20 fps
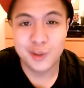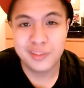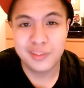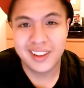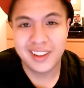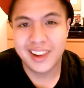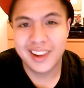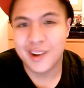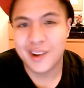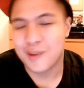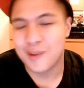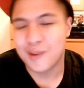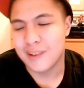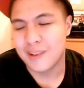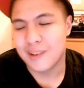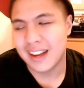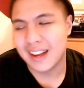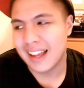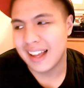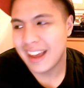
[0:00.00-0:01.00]
video,
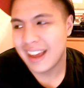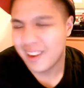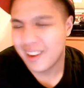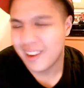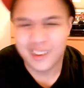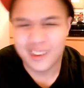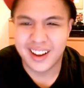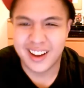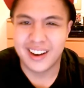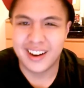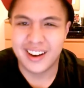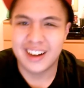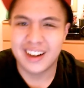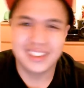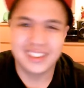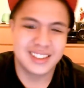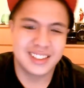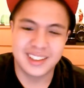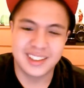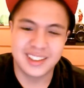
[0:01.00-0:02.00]
but I don't care. I
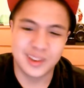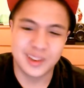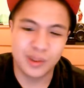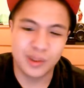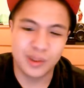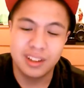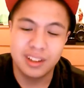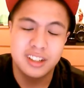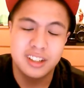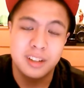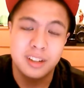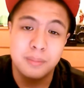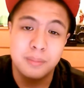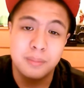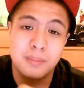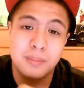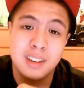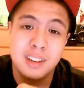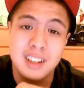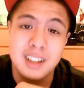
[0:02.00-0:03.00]
just do this shit
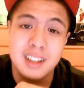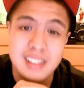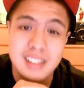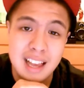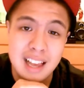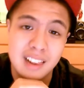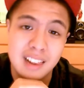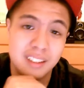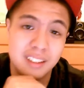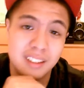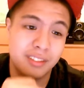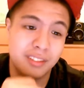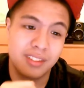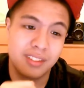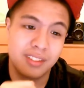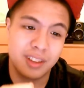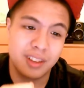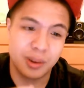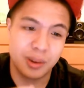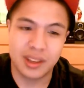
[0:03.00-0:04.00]
because I love
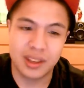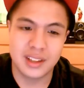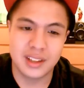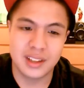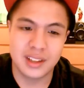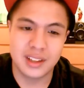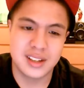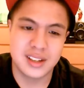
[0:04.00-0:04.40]
doing this